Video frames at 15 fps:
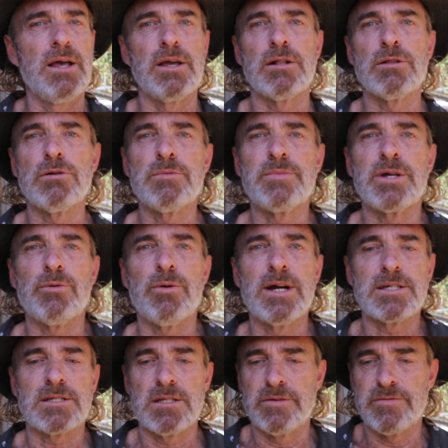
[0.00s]
it'll all be at
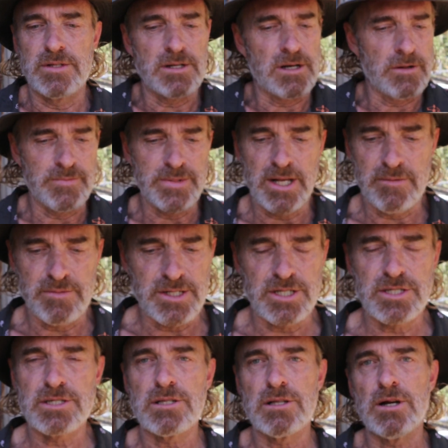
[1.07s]
waist level and I'll be able to
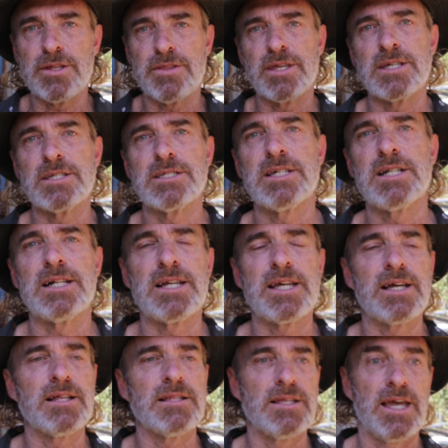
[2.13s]
just slide things in and
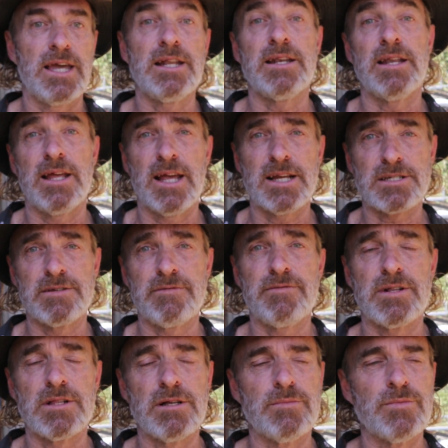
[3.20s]
out and actually
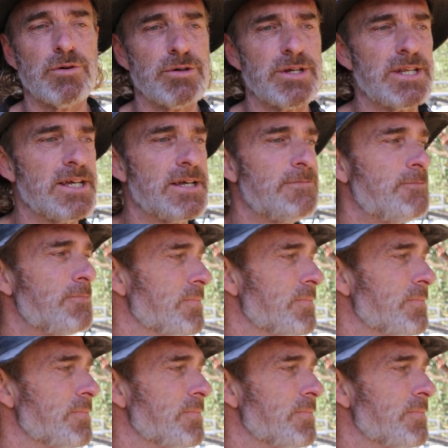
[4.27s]
fit a lot more in there.